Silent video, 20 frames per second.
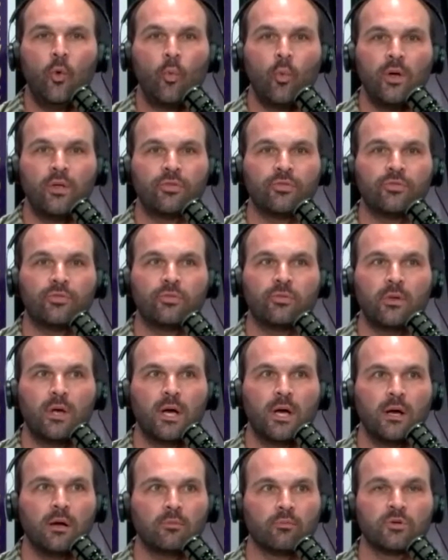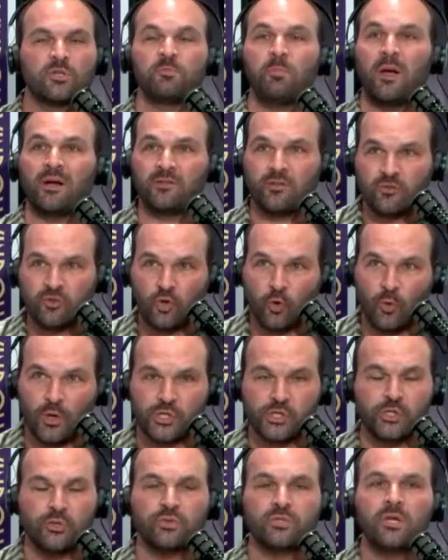with respect to two
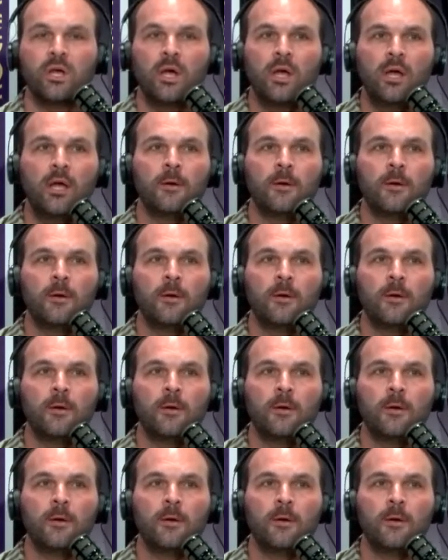issues.